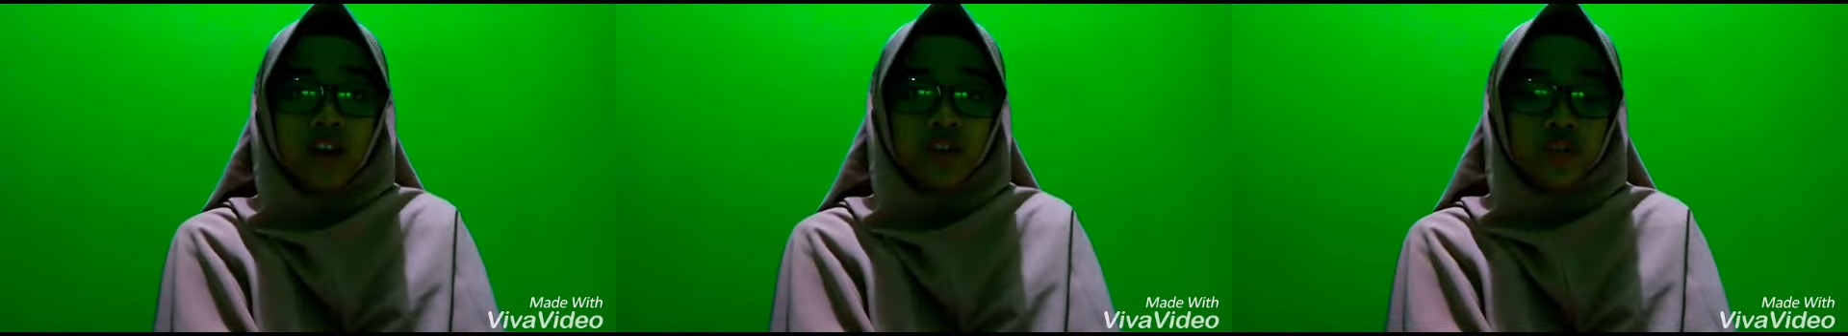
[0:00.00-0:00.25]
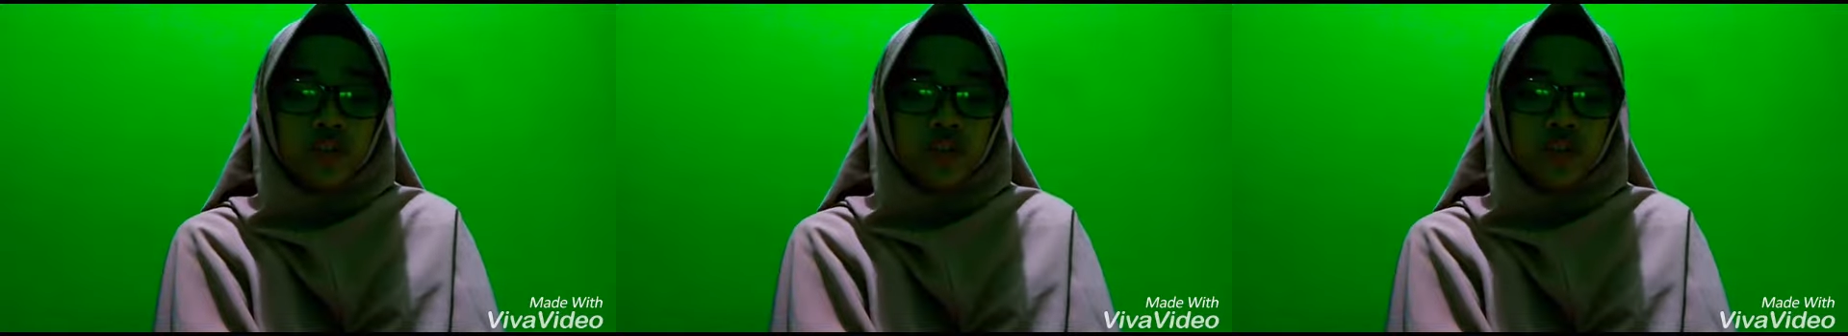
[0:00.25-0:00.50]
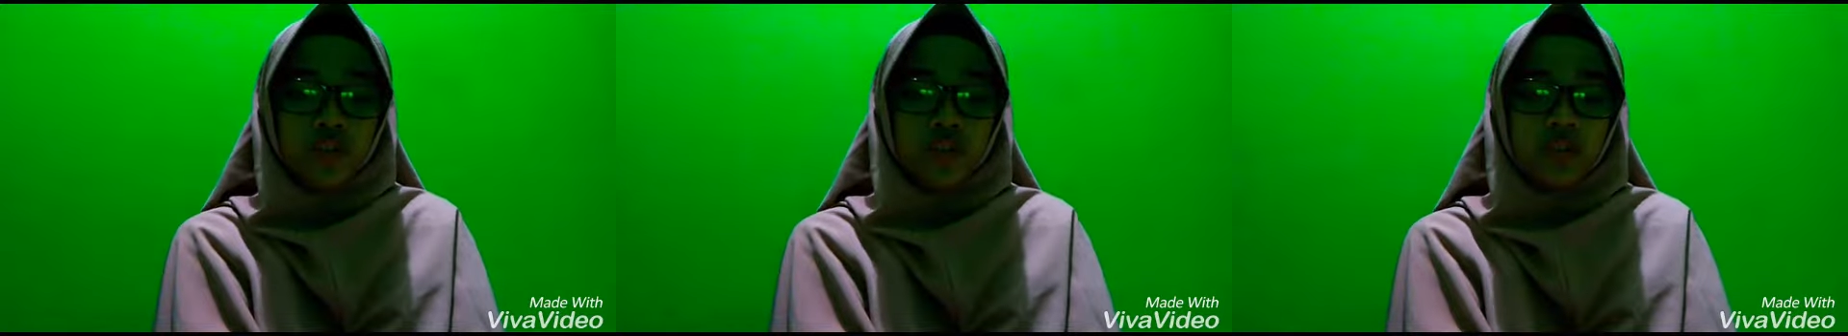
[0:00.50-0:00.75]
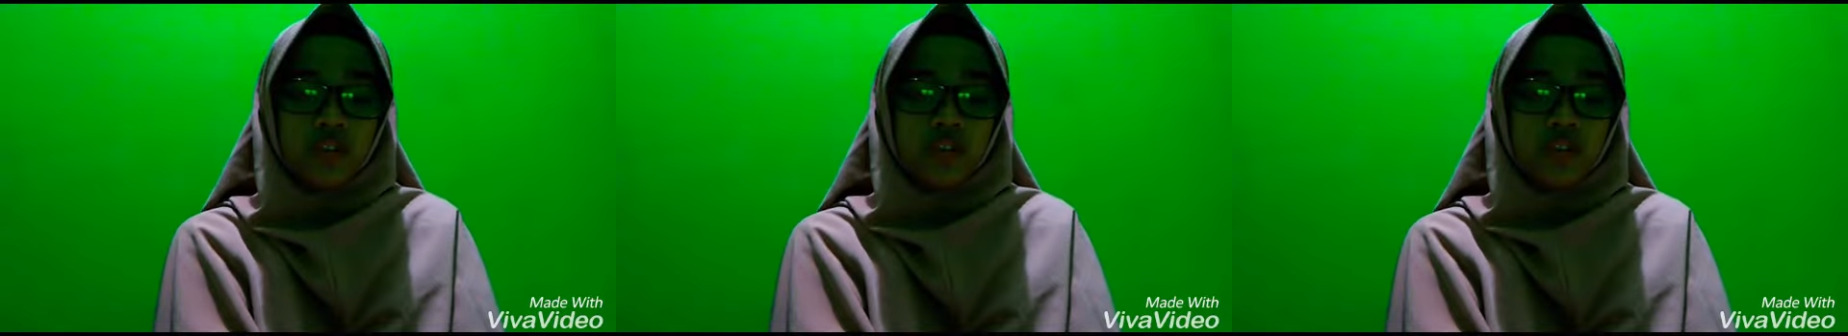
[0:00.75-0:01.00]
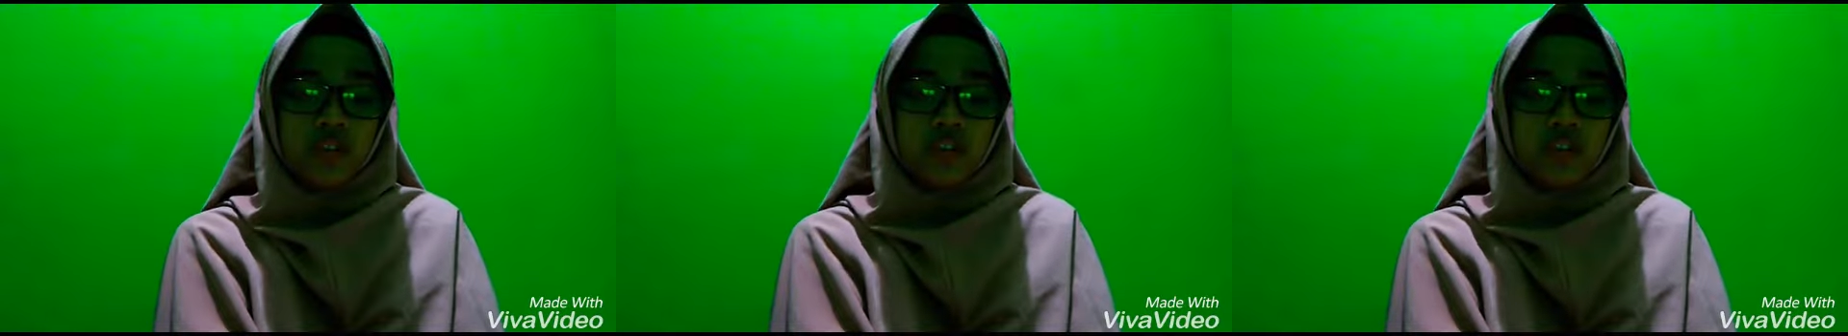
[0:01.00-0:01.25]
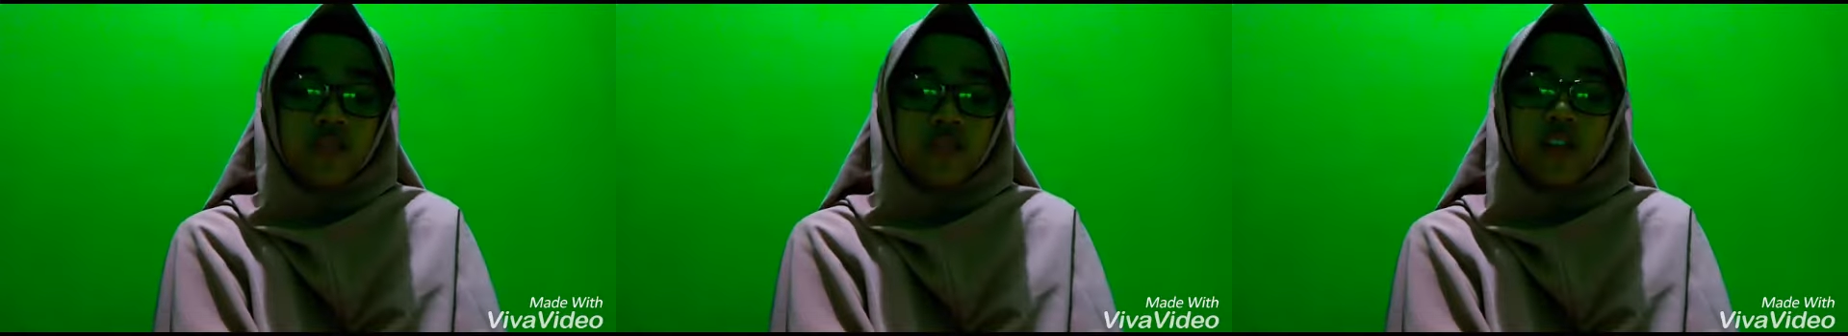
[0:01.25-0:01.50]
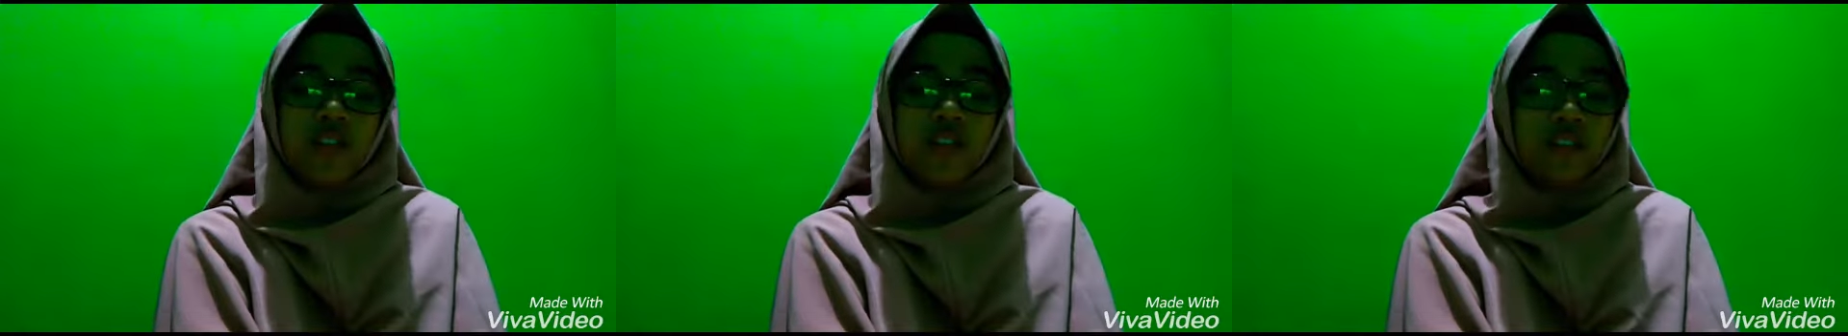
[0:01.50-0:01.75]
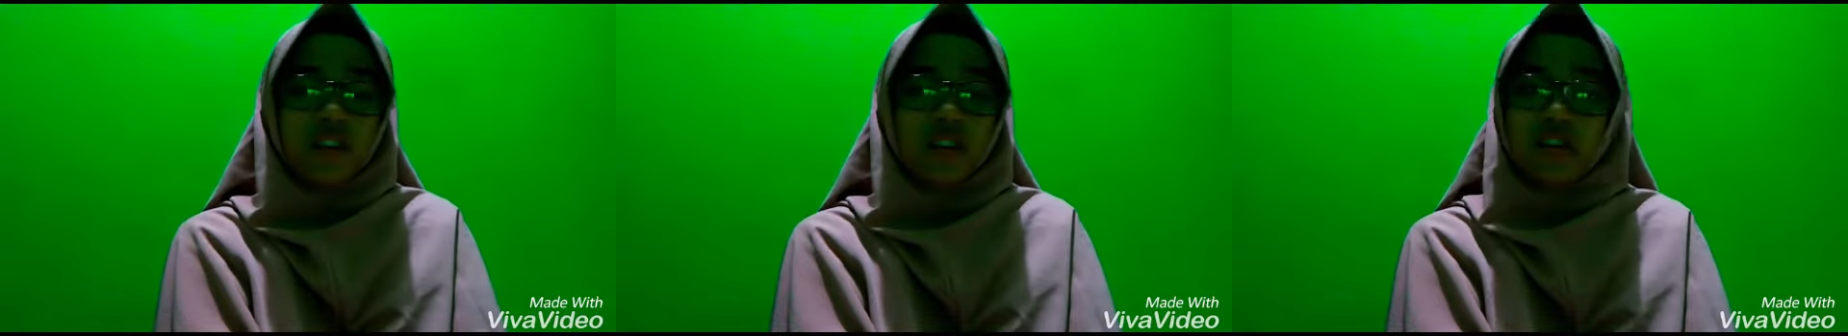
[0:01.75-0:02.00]
bunch.
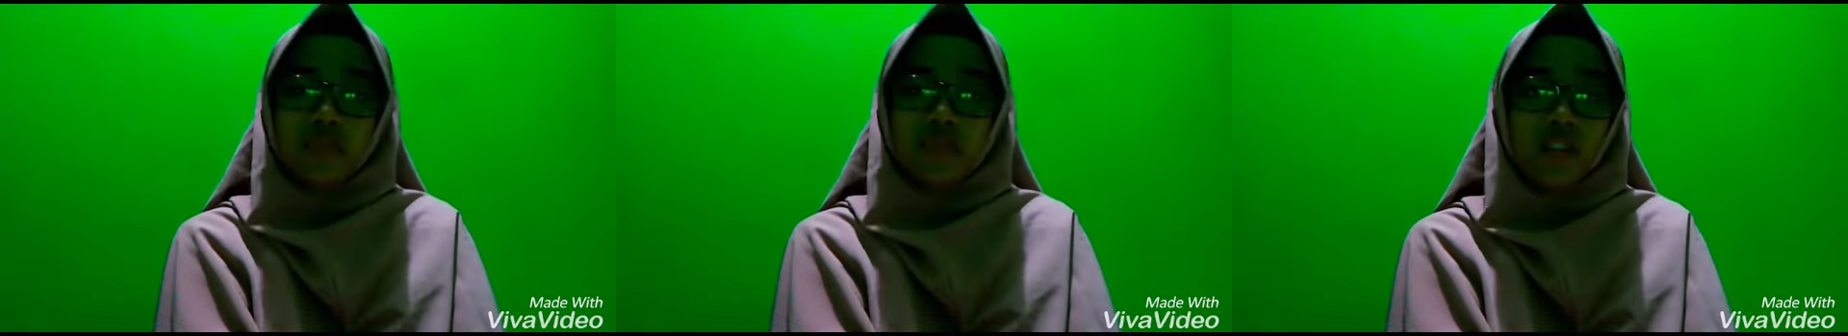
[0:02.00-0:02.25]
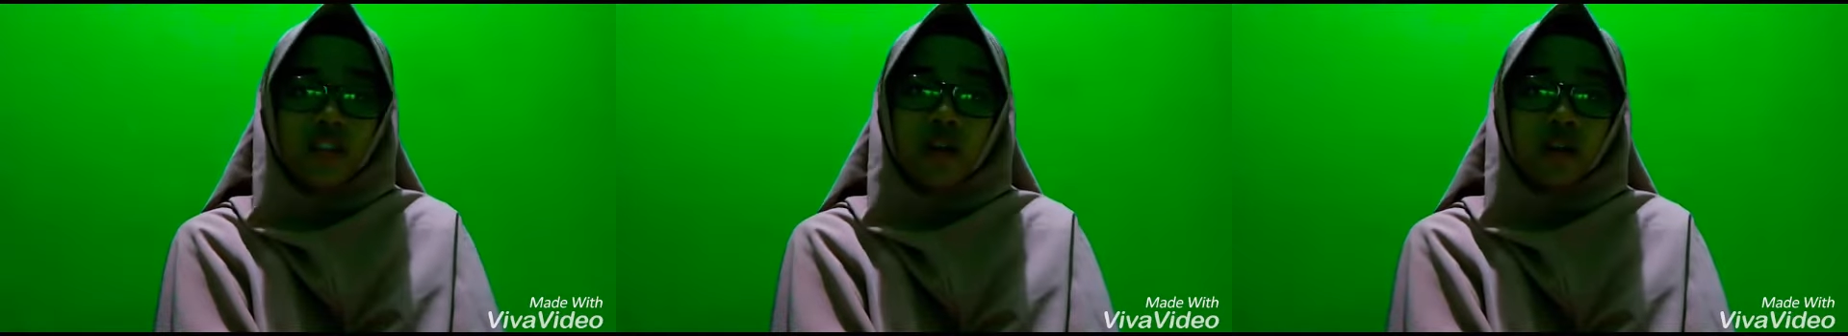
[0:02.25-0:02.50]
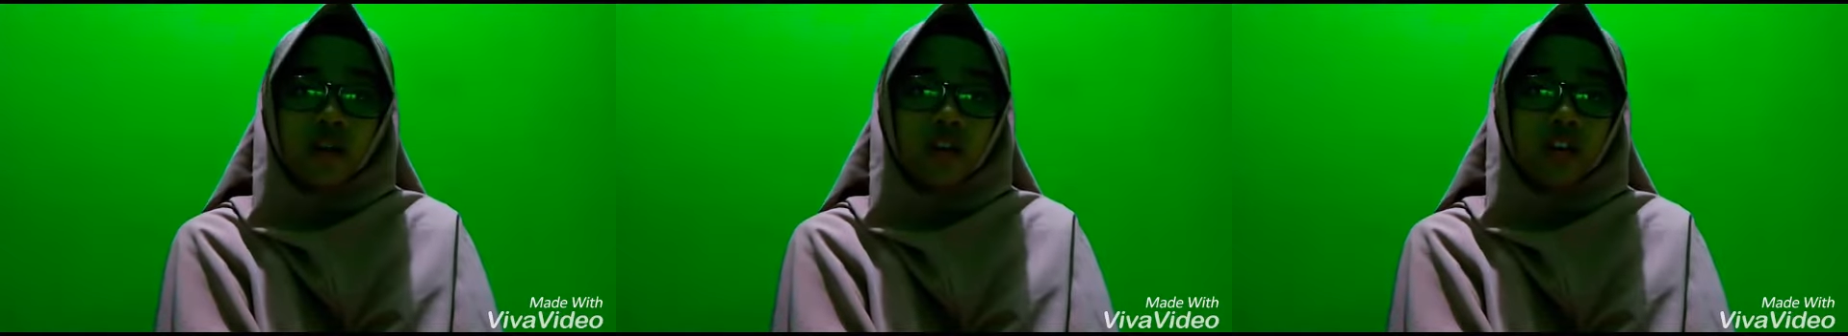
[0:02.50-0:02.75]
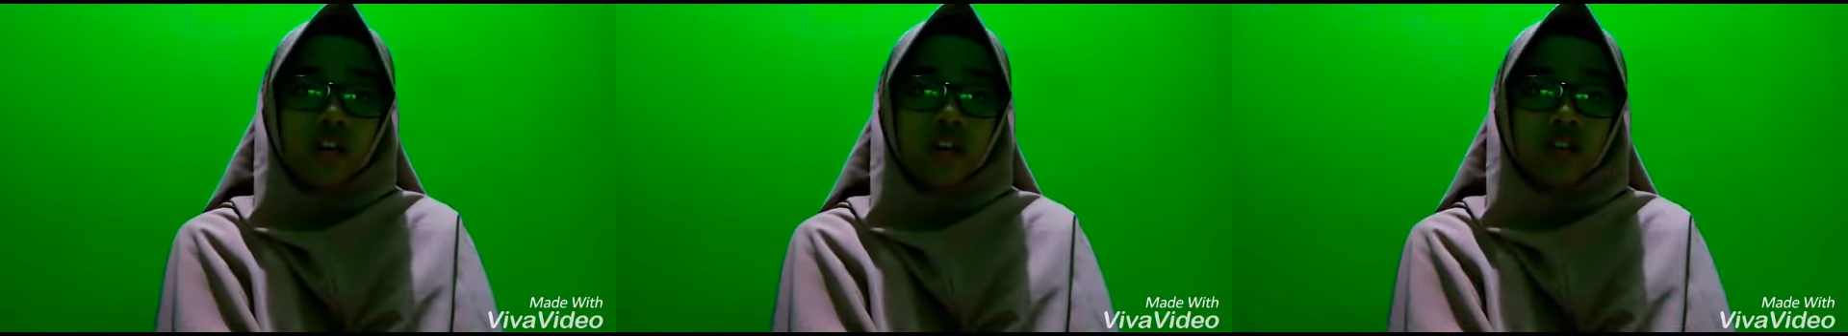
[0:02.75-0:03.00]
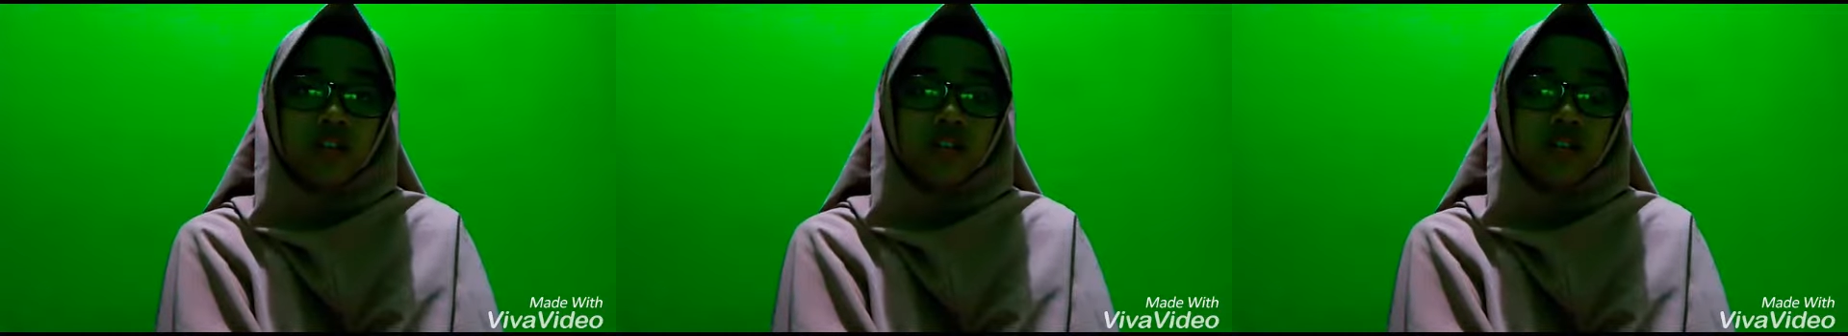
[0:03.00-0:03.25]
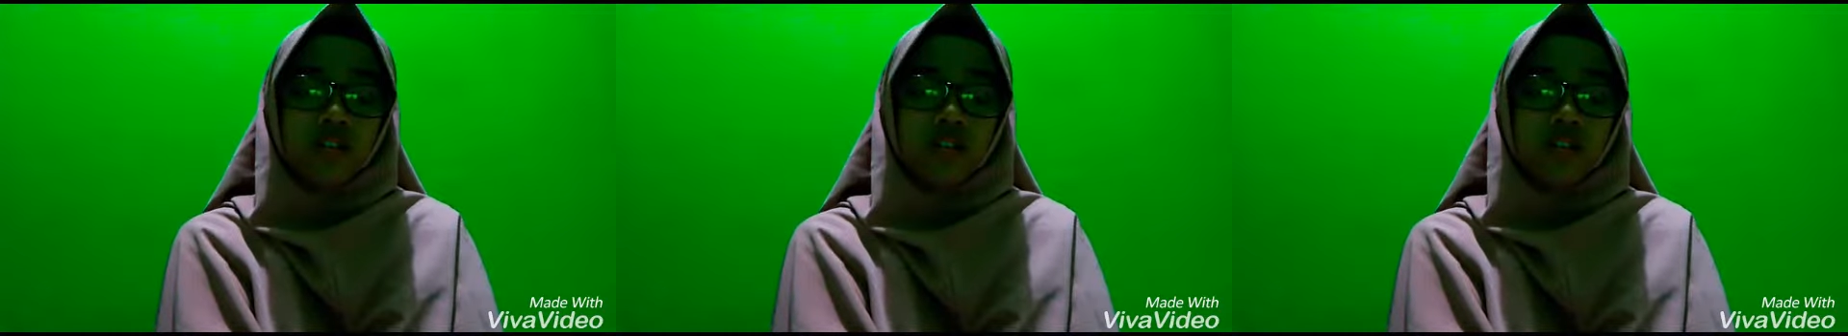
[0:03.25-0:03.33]
There is another flower.